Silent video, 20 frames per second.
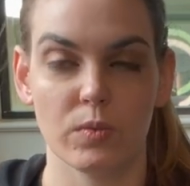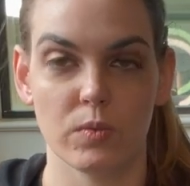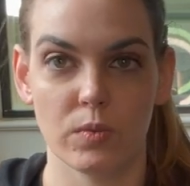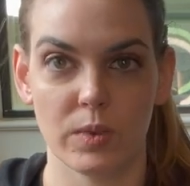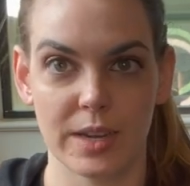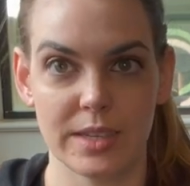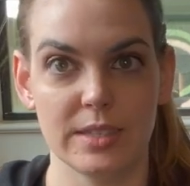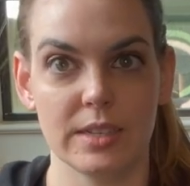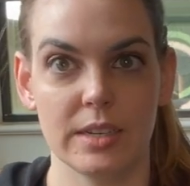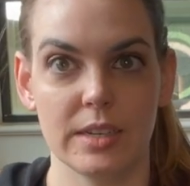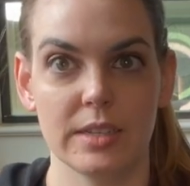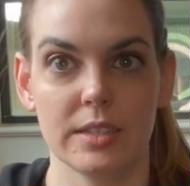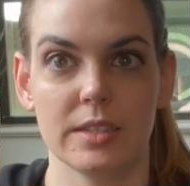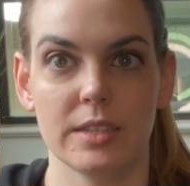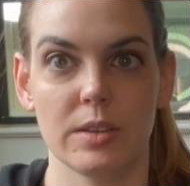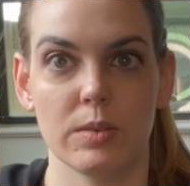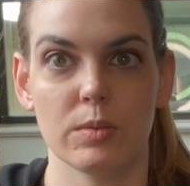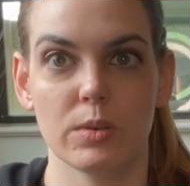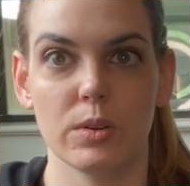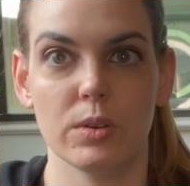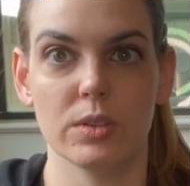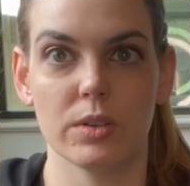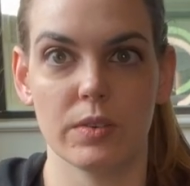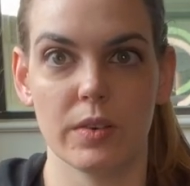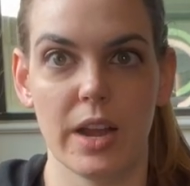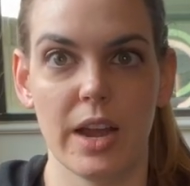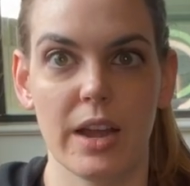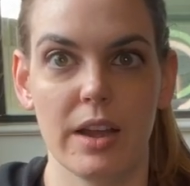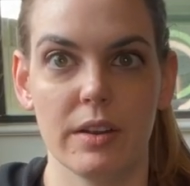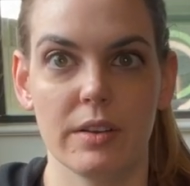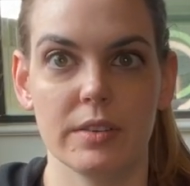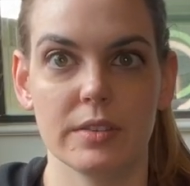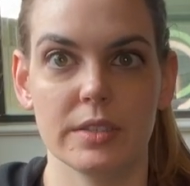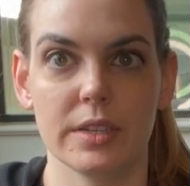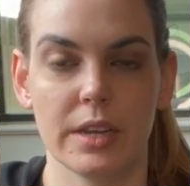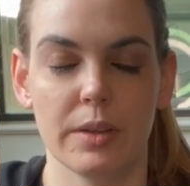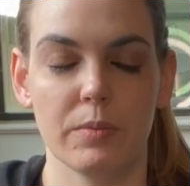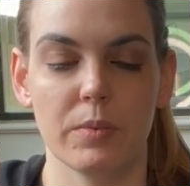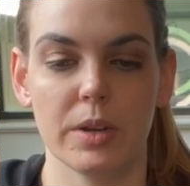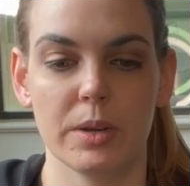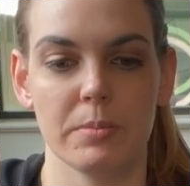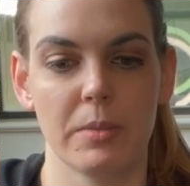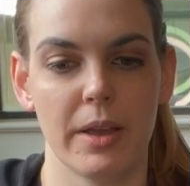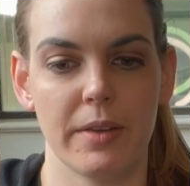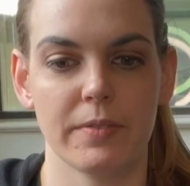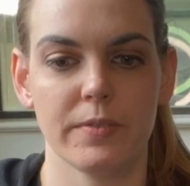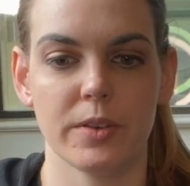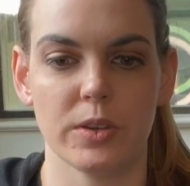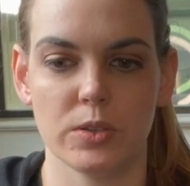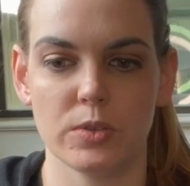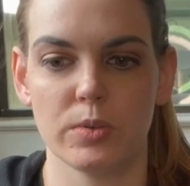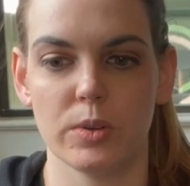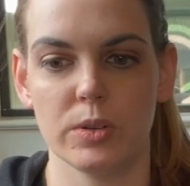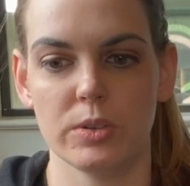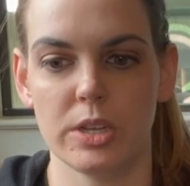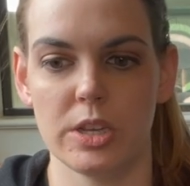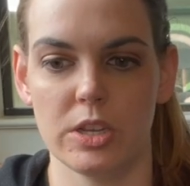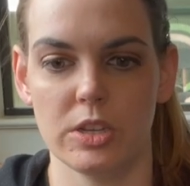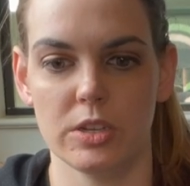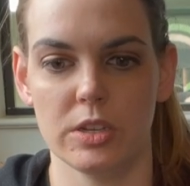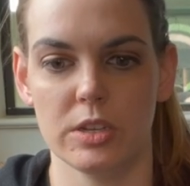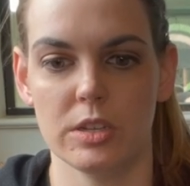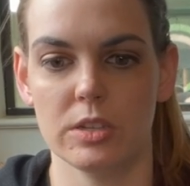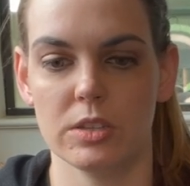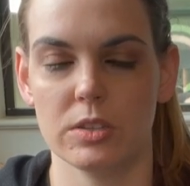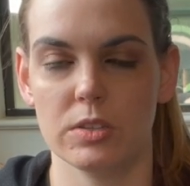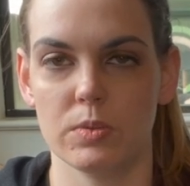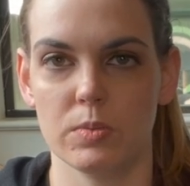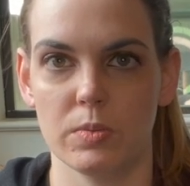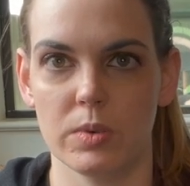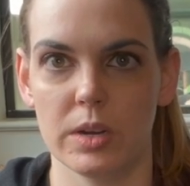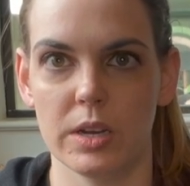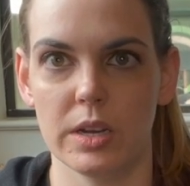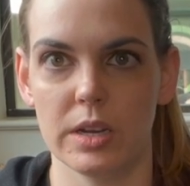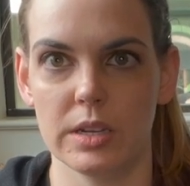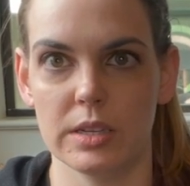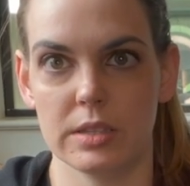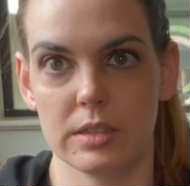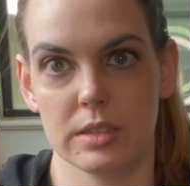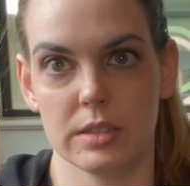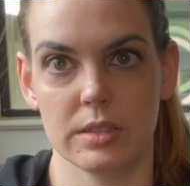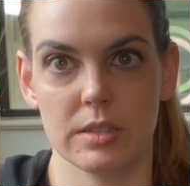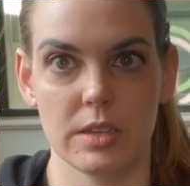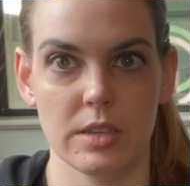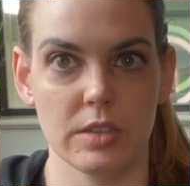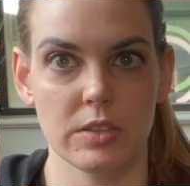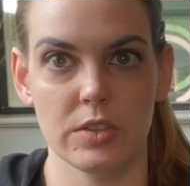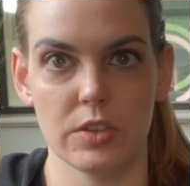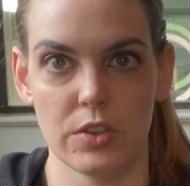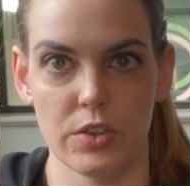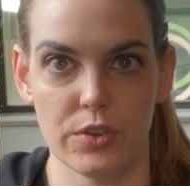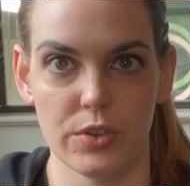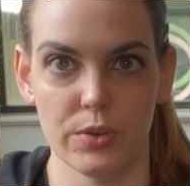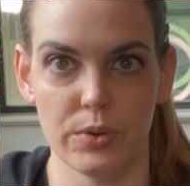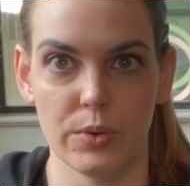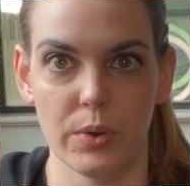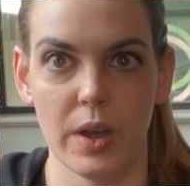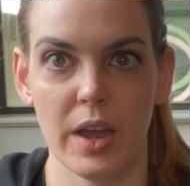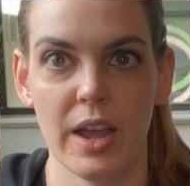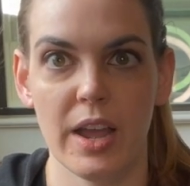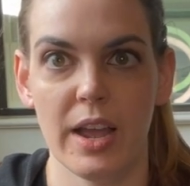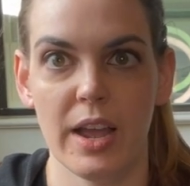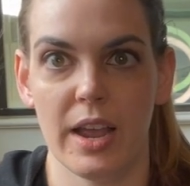residency rolled around, and one of my first rotations was the C C U,